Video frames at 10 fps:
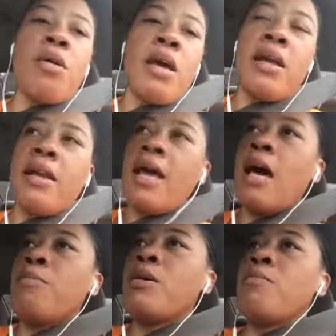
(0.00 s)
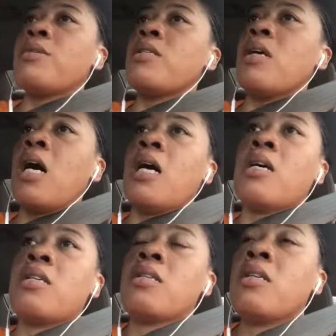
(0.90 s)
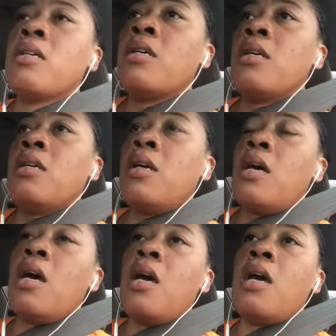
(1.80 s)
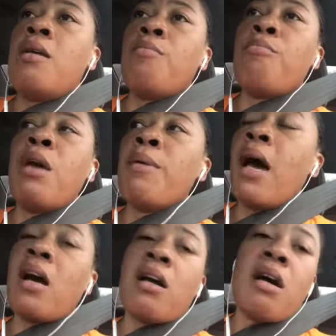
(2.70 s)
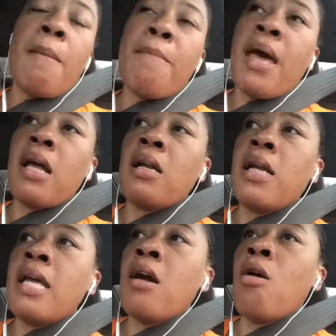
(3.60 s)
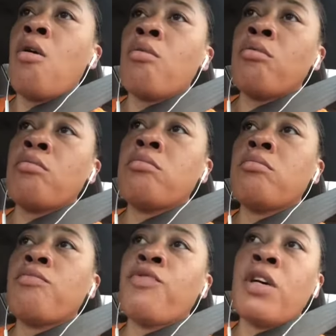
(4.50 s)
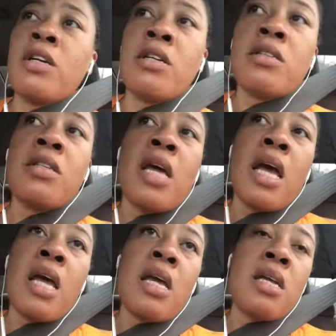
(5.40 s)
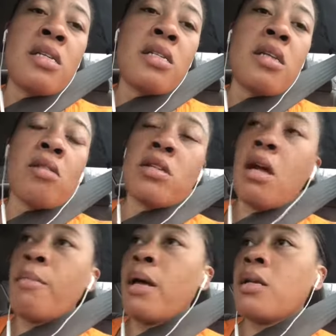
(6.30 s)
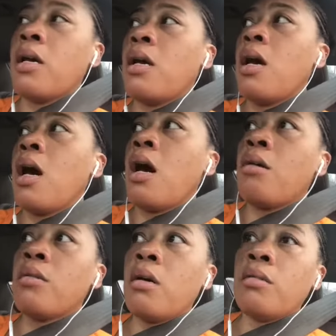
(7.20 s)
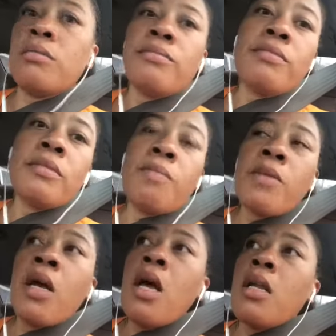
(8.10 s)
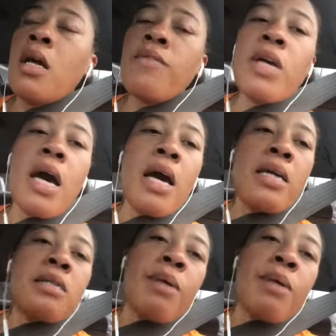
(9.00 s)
and have me a massage, and maybe I'll come back later on for today and talk to y'all about that. I don't know. Love you guys.